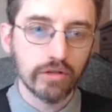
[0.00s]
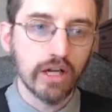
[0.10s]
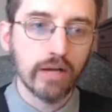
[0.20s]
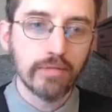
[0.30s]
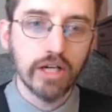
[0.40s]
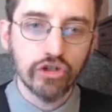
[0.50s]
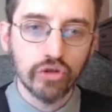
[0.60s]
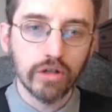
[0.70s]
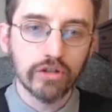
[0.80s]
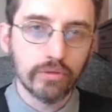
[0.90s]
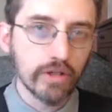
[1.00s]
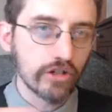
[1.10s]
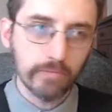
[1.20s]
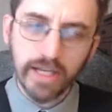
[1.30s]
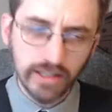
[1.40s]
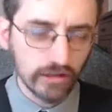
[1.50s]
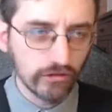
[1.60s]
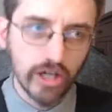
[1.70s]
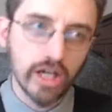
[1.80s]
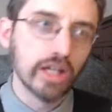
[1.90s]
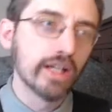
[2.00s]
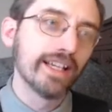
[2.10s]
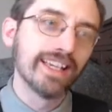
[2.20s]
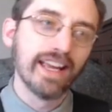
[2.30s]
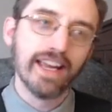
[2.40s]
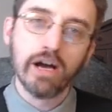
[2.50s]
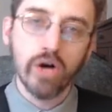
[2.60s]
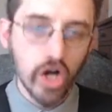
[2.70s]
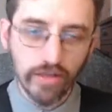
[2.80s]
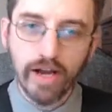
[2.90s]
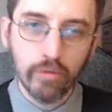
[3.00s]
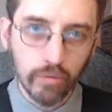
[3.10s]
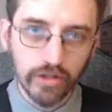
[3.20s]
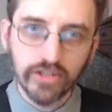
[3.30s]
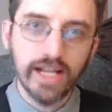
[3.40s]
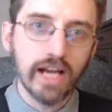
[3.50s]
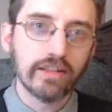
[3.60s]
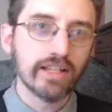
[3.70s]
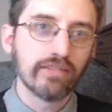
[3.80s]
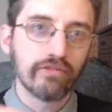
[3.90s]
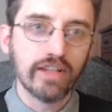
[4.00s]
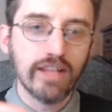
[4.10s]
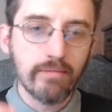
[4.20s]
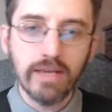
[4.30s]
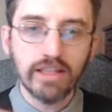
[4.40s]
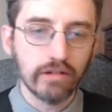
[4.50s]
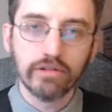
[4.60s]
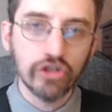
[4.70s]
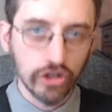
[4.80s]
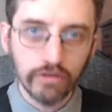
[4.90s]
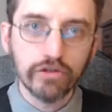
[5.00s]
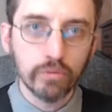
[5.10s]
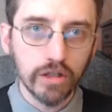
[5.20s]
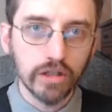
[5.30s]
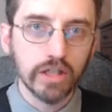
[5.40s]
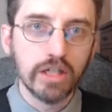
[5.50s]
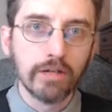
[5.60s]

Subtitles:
Now, I'm not sure Swedish banking law and how all that works and how they make their reserves work.